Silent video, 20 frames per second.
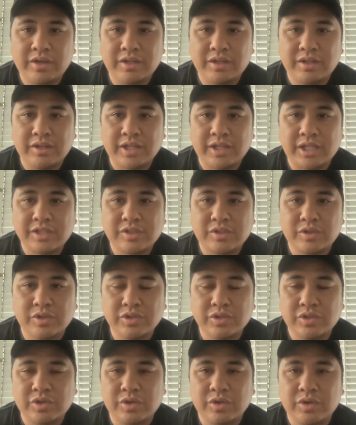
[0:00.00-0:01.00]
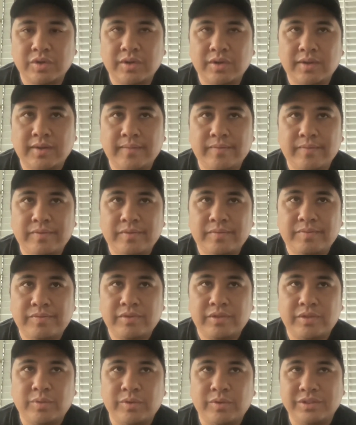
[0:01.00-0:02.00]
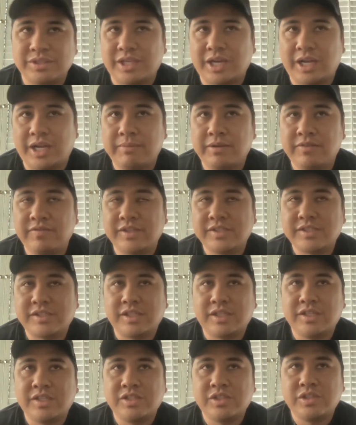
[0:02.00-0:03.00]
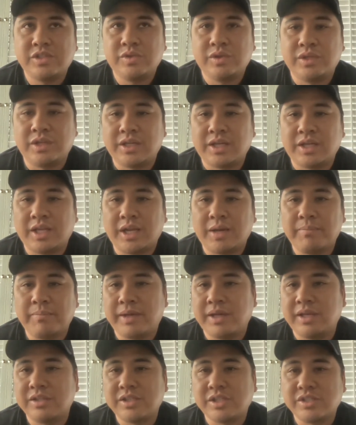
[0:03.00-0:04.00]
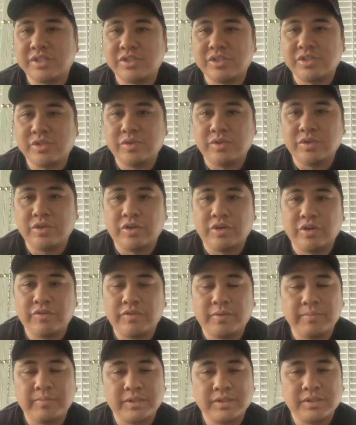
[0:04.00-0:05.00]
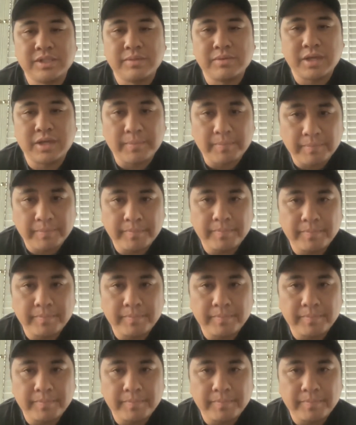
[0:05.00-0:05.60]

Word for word: And that's those are the ones that I'm investing into and, and I'm paying attention to and learning from at the same time.